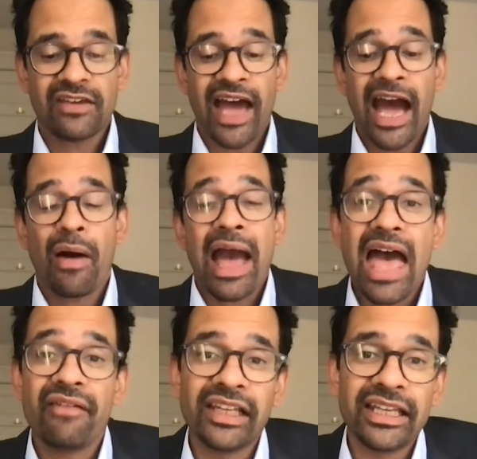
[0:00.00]
how
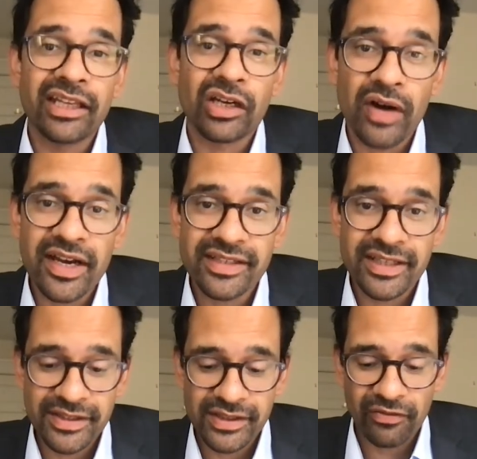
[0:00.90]
heavily the
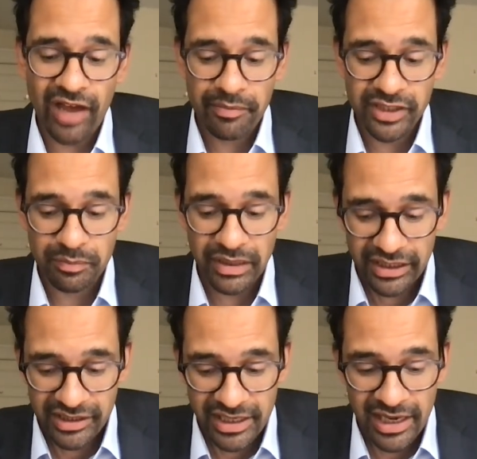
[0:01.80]
crisis of
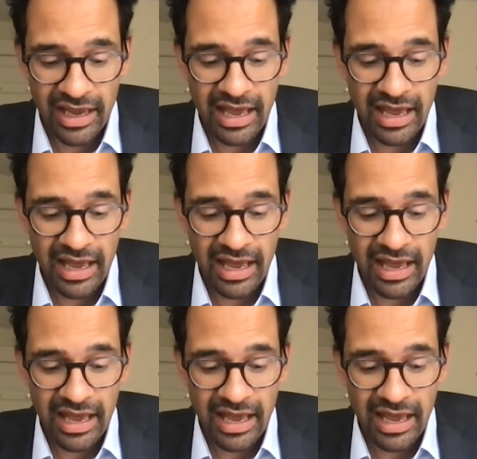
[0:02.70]
habitability